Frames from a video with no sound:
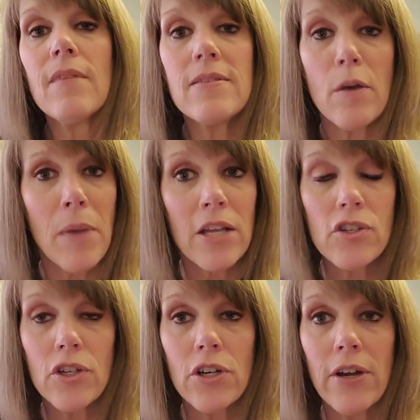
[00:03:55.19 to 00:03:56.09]
So make
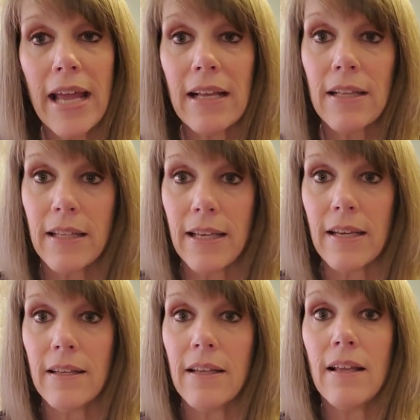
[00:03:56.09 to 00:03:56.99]
sure and
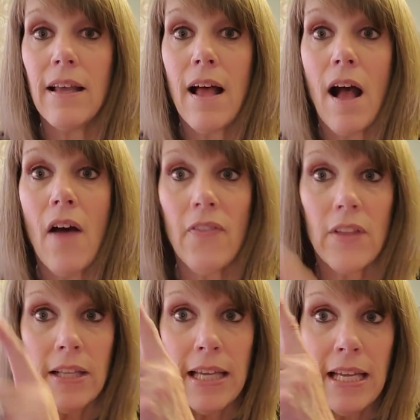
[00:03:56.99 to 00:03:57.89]
click on
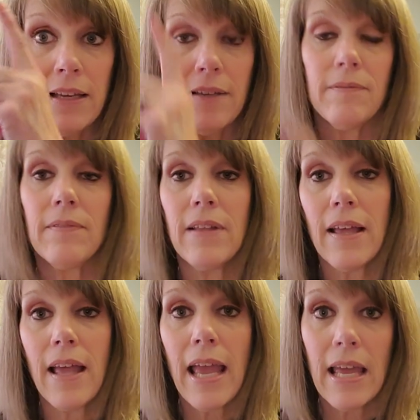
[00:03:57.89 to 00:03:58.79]
the link
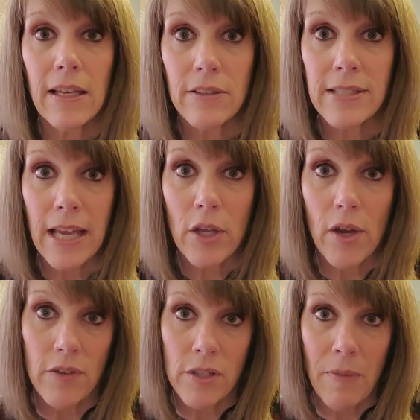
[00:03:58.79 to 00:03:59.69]
and it'll take you
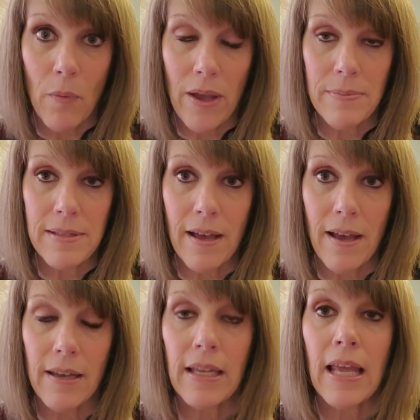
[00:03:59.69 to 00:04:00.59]
over to my
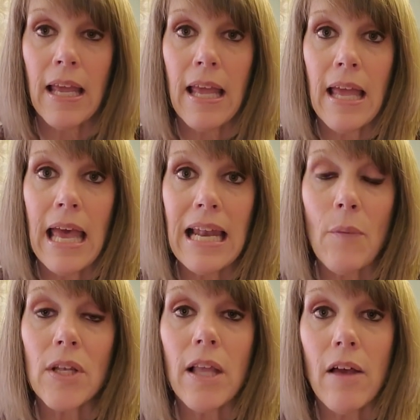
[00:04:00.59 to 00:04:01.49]
website and I
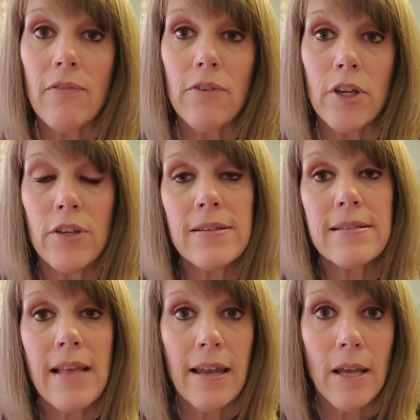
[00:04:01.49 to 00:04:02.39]
would love for you to
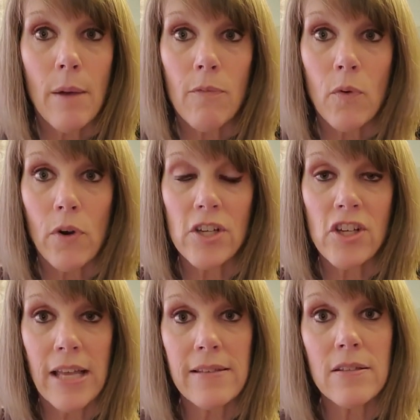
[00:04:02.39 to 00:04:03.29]
sign up for a
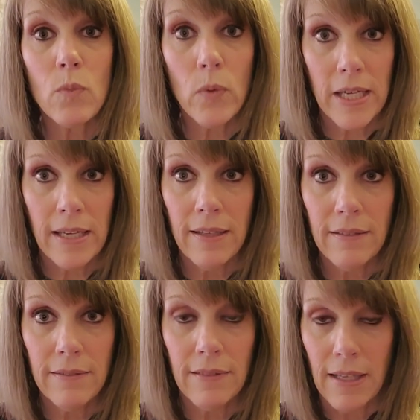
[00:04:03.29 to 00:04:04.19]
chance to win
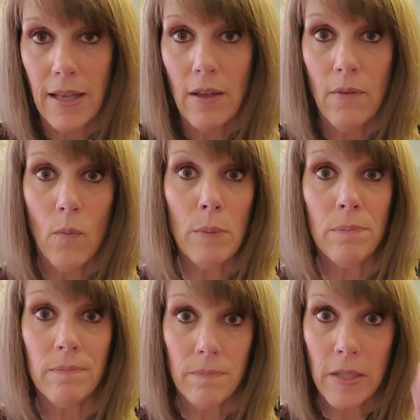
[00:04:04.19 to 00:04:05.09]

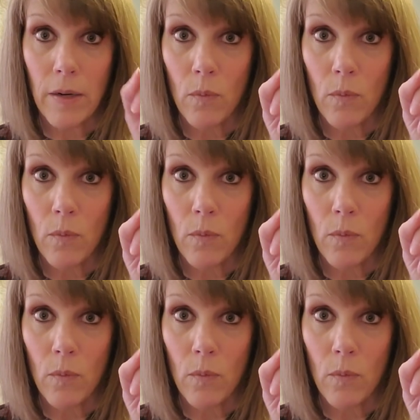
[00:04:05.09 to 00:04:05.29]
one, you